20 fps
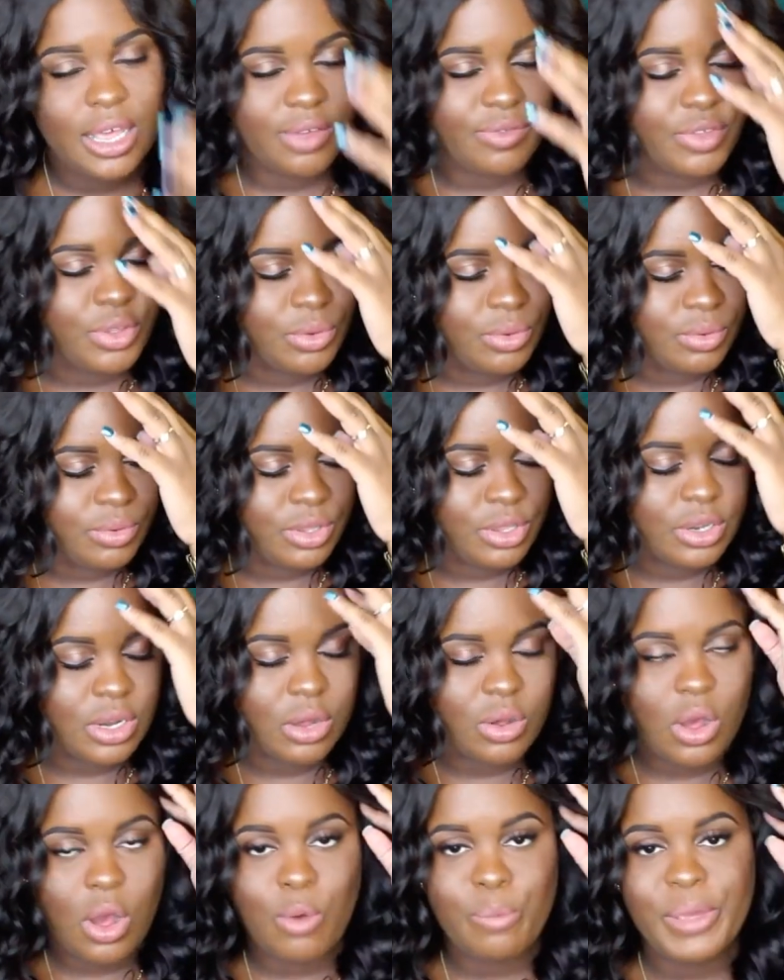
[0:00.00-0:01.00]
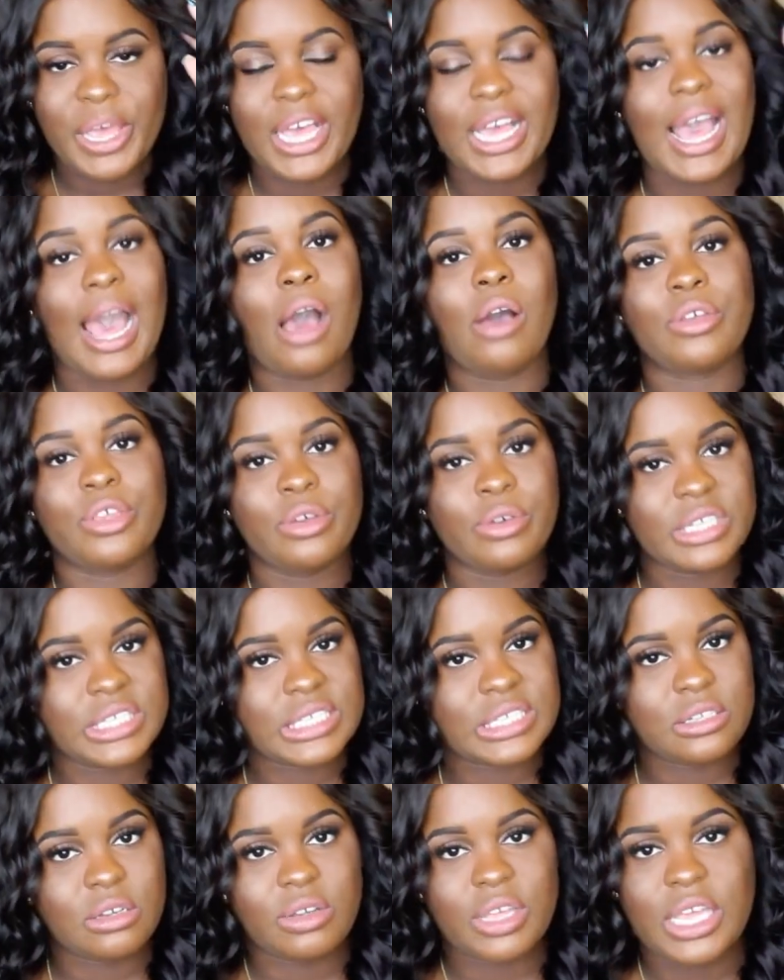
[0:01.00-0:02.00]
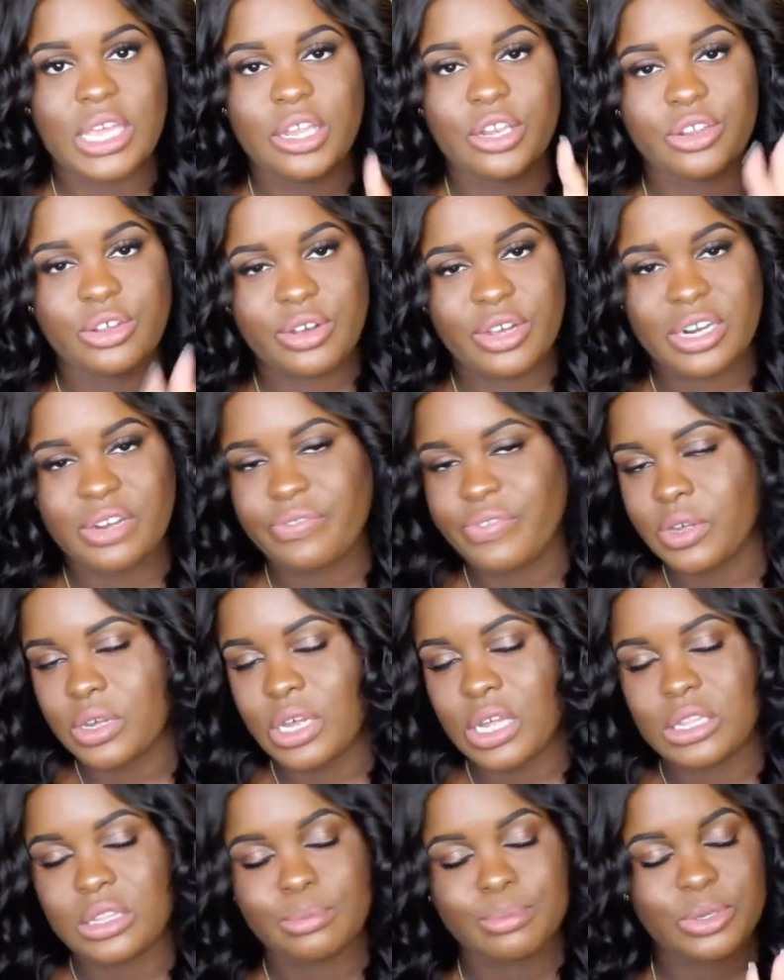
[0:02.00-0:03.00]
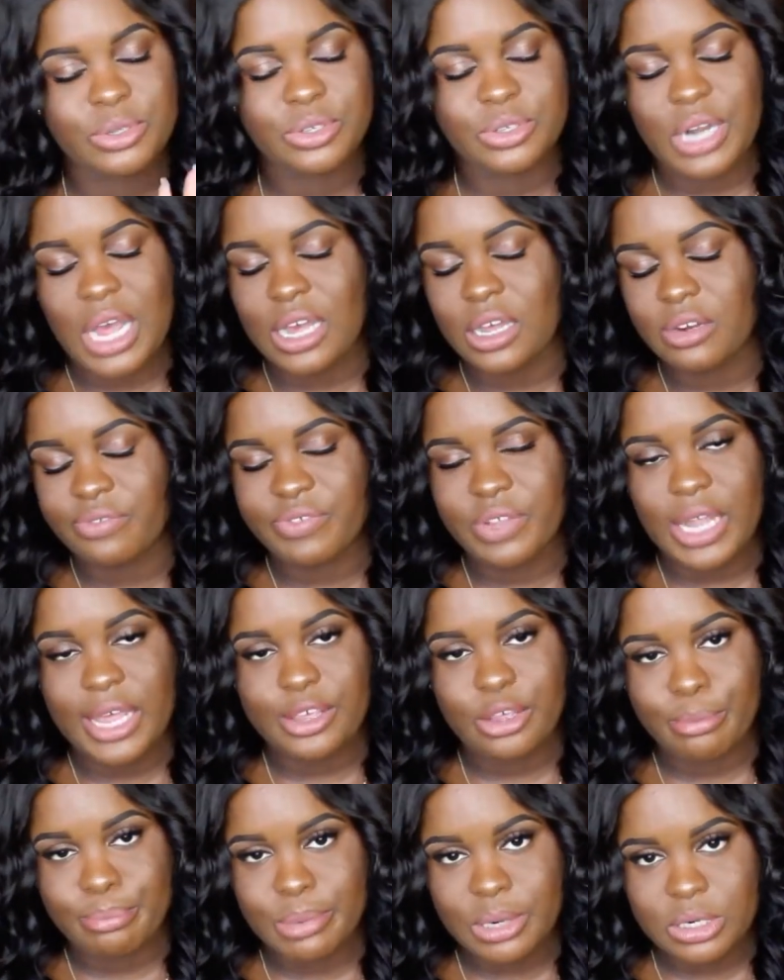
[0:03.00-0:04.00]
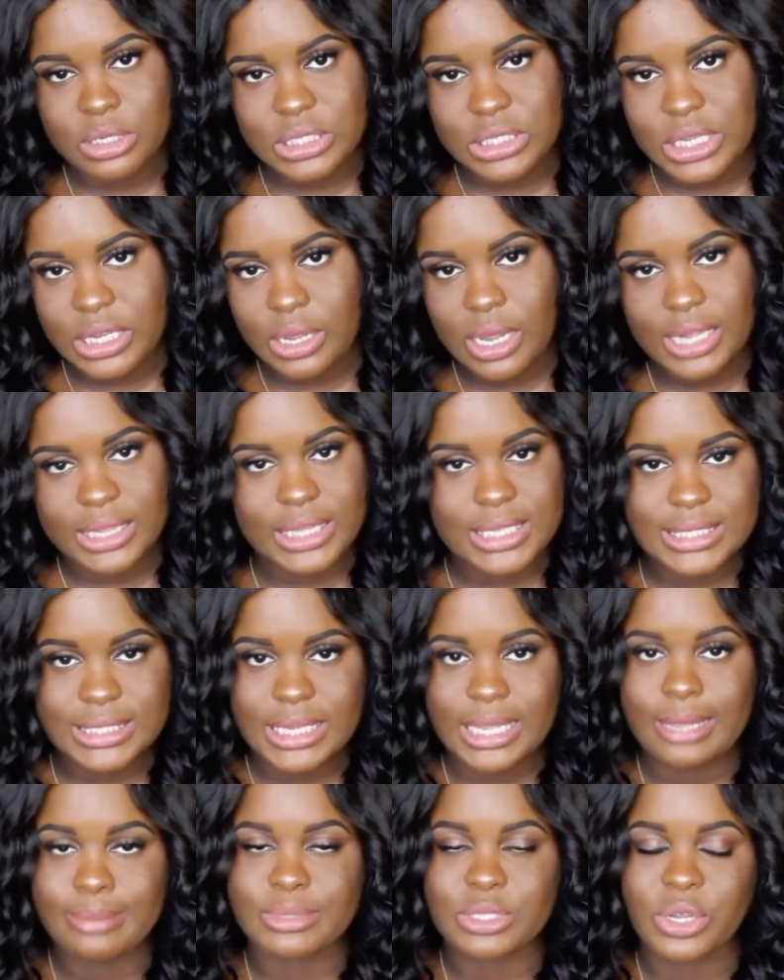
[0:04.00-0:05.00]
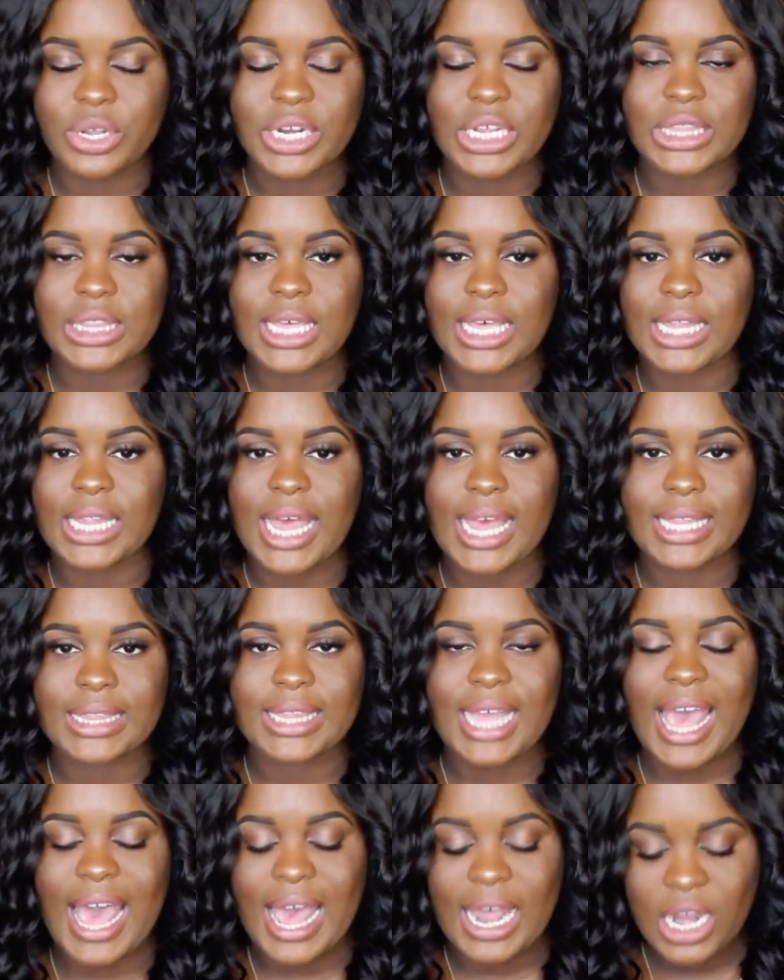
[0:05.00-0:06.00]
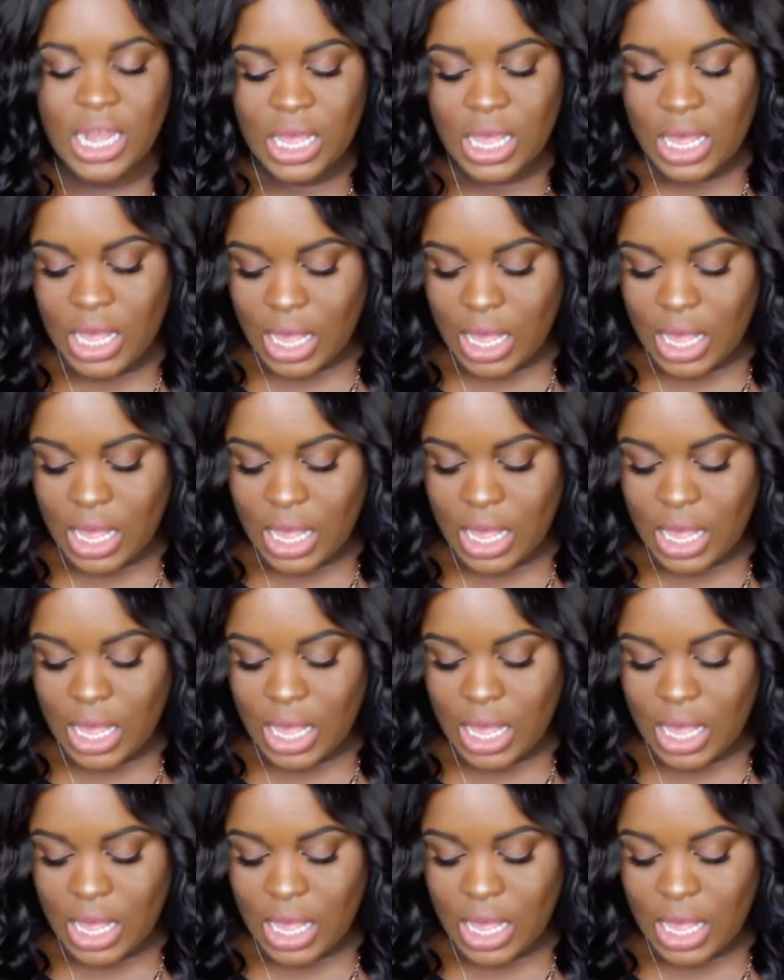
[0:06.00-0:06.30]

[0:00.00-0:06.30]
If you know, go pig out, you can still eat and you're gonna feel comfortable. You're not gonna feel like you're bursting at the seams or anything like that.